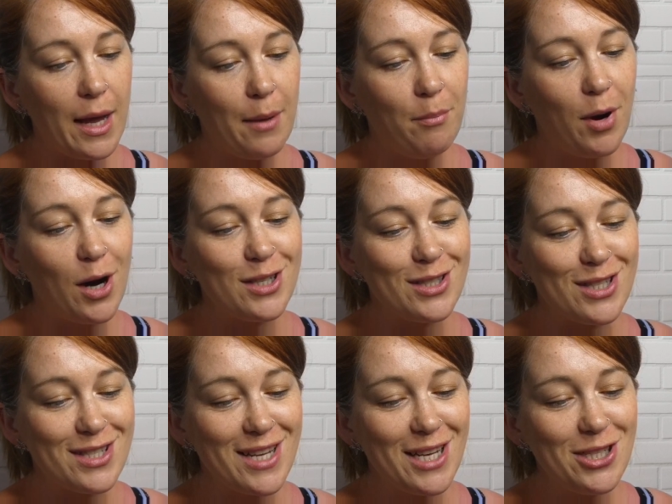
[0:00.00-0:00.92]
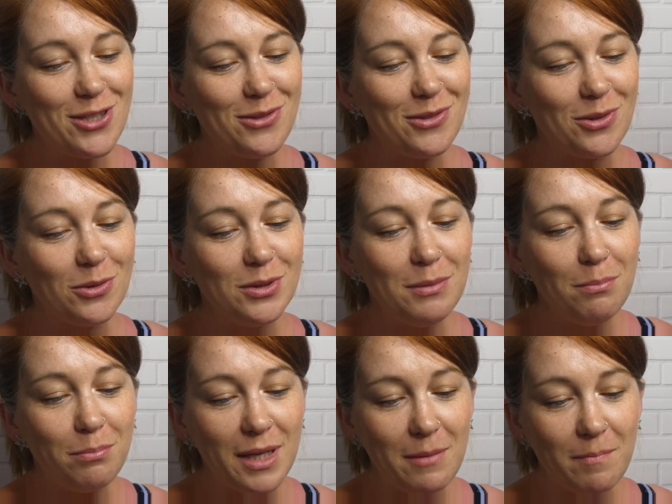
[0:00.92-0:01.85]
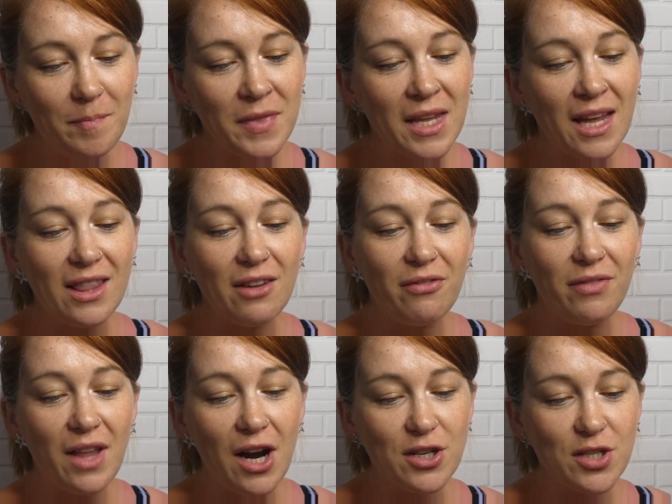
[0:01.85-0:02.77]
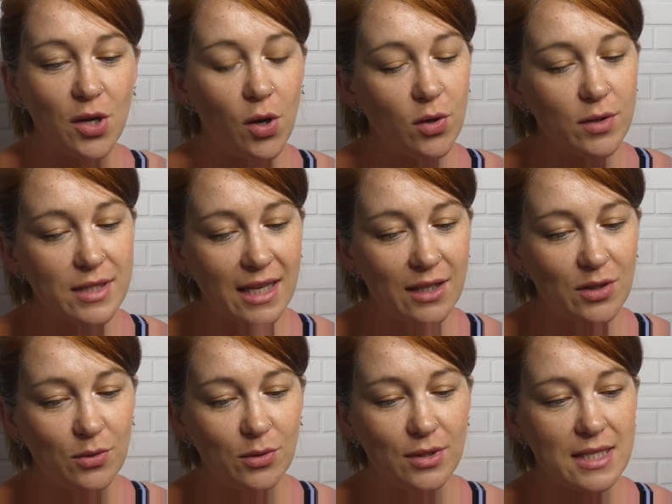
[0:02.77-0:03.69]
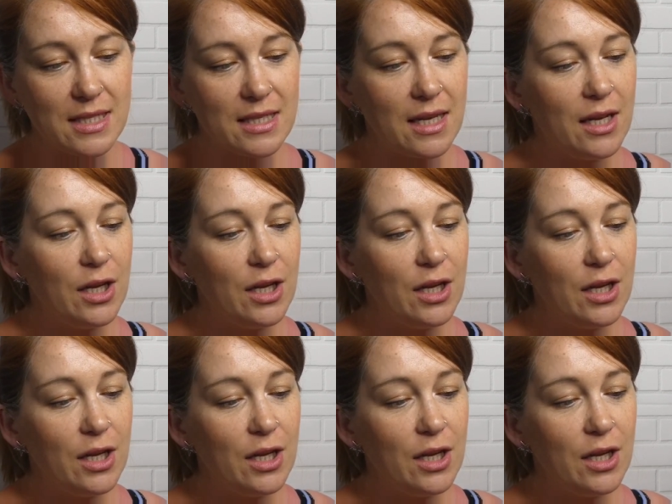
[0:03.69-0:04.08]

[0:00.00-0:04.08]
imparts essential golden beam that flatters all skin tones.